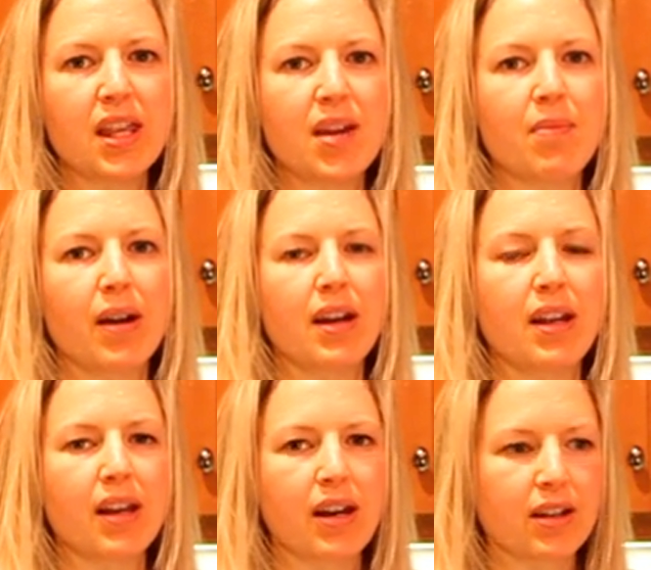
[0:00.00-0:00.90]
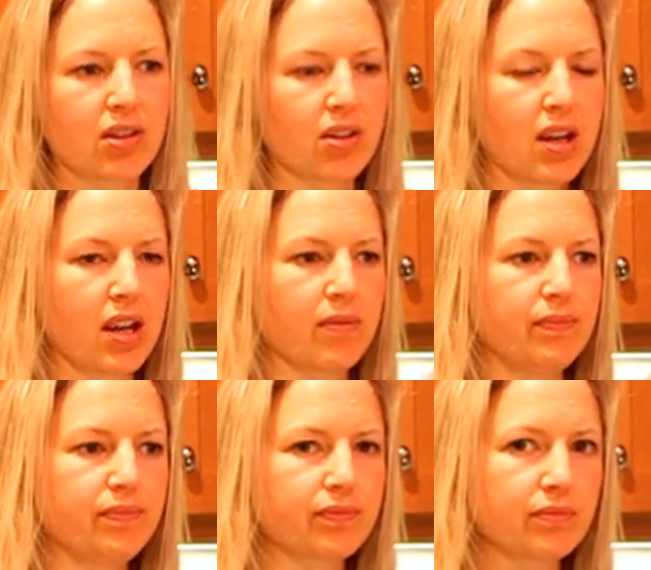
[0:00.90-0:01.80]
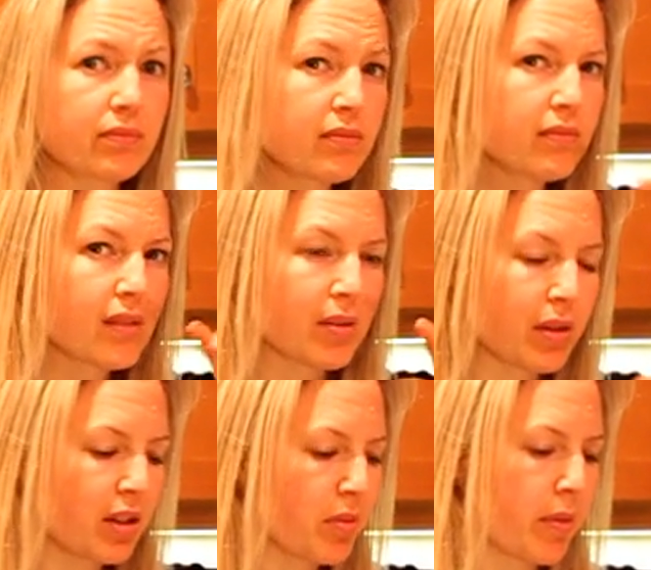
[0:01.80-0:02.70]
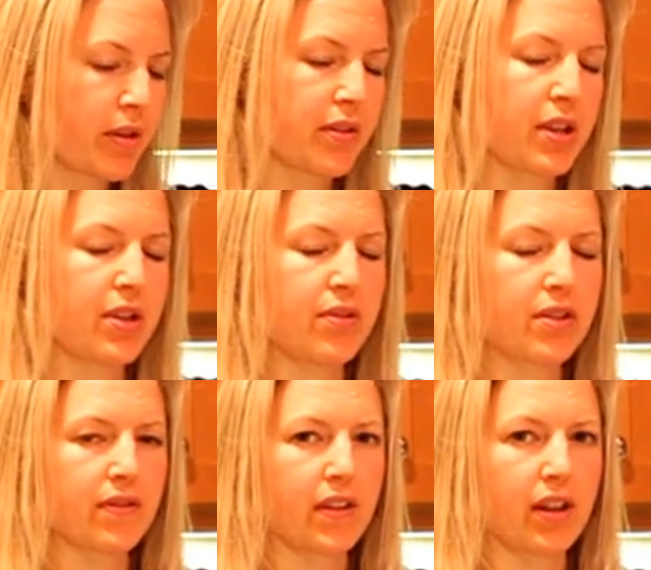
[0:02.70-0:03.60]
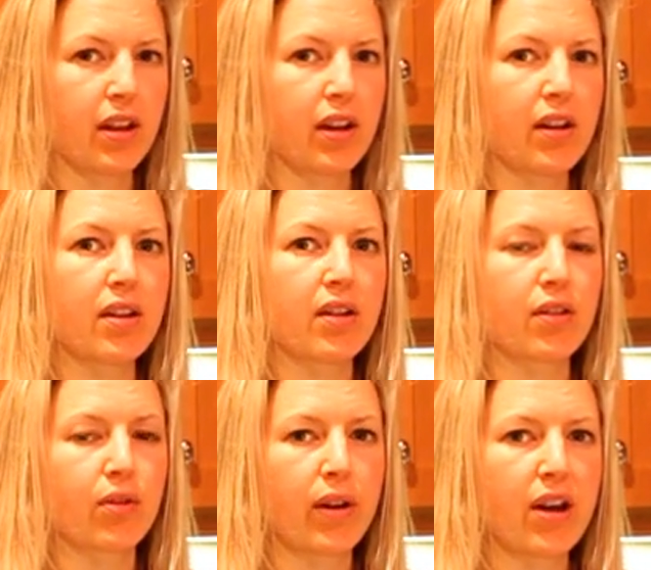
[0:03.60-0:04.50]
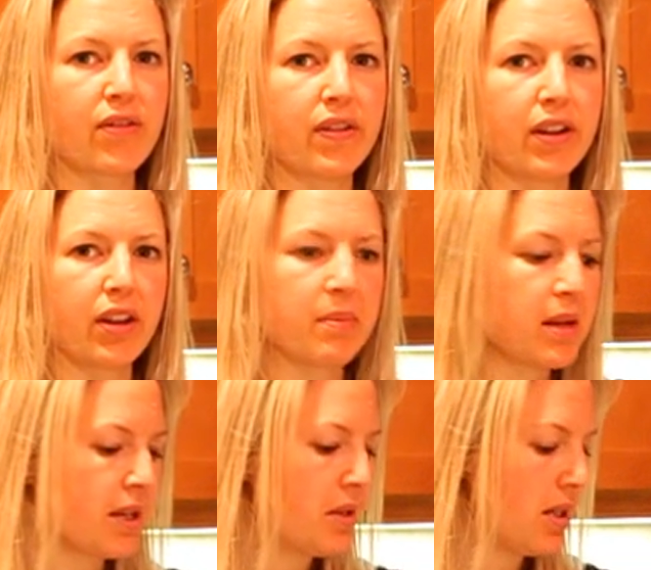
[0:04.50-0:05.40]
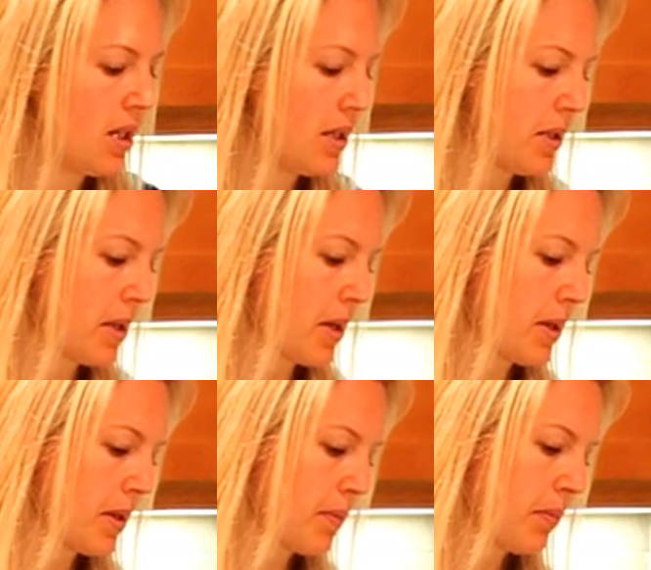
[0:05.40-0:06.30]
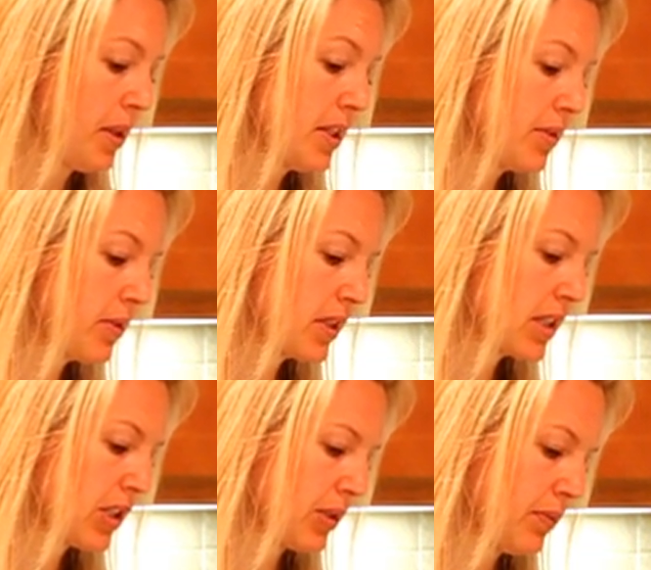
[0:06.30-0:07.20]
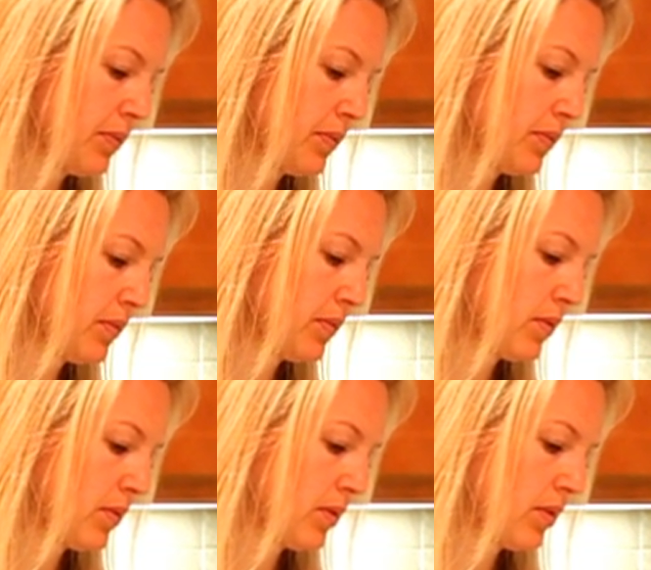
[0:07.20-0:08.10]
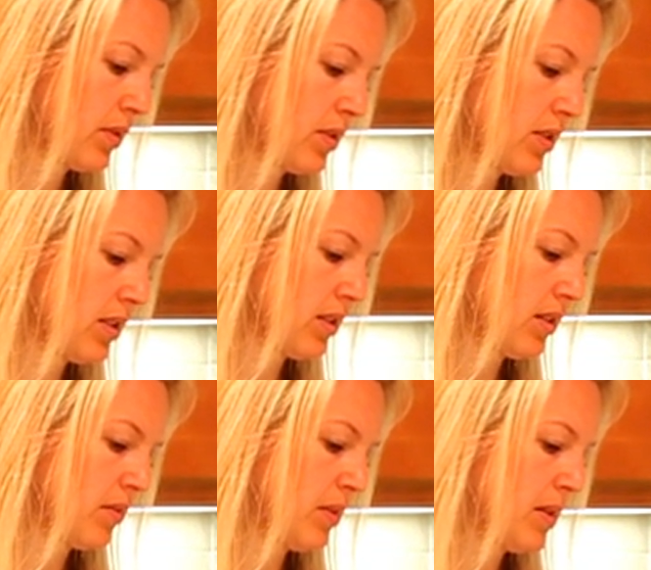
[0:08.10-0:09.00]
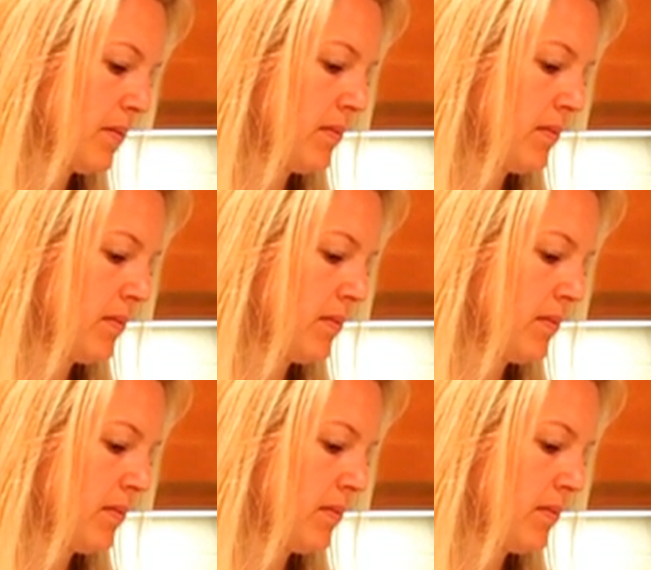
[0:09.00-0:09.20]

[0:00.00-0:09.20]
It might actually be a little bit better to use ground vanilla bean. But this works too. So just a little bit.